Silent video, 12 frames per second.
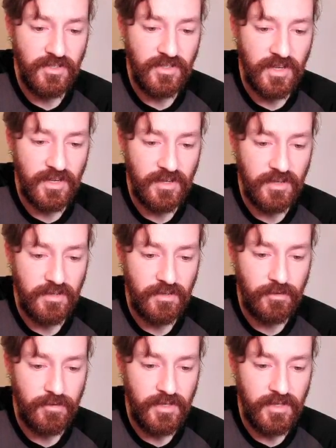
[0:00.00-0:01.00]
target
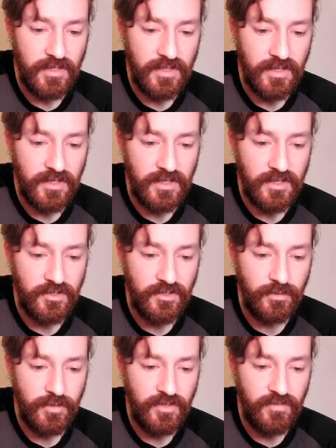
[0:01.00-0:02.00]
3 attack actions
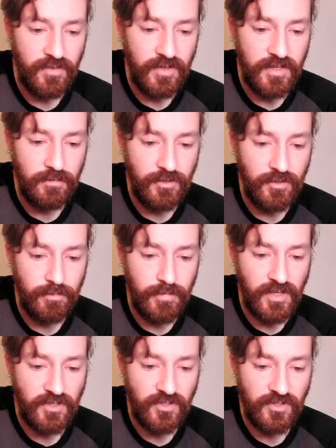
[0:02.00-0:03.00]
with different names in your
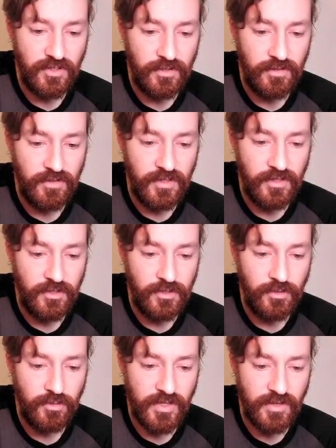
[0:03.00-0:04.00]
banished zone and
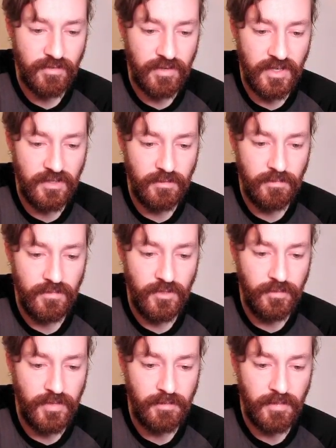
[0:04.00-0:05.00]
choose one at random. You
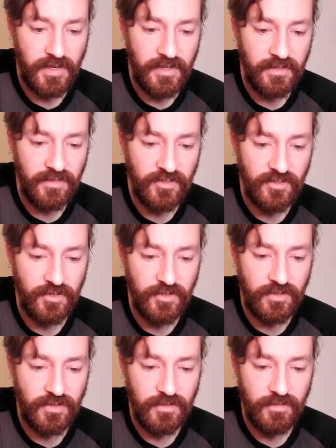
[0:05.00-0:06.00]
may play it this
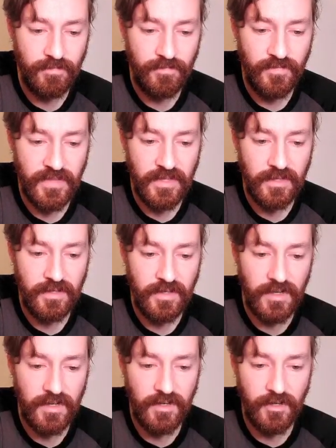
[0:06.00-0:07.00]
turn.
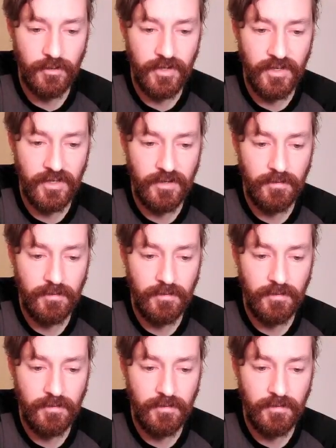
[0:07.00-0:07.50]
And go again.